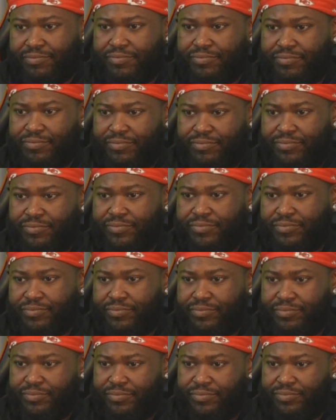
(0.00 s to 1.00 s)

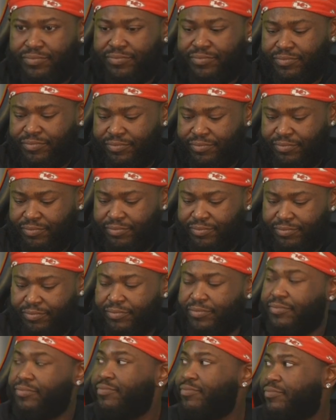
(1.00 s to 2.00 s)

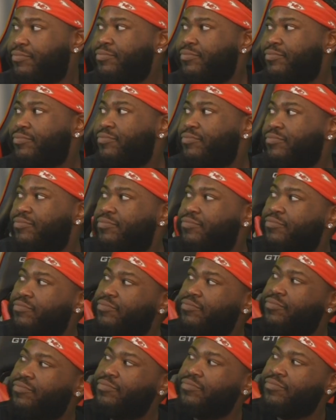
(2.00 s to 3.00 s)

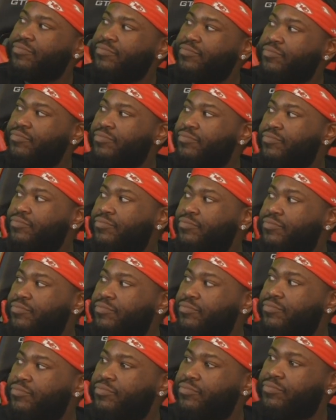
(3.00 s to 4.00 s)

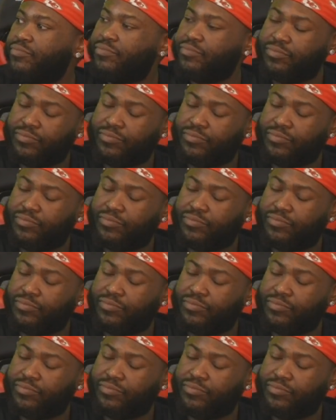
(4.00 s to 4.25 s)
The person shown says nothing.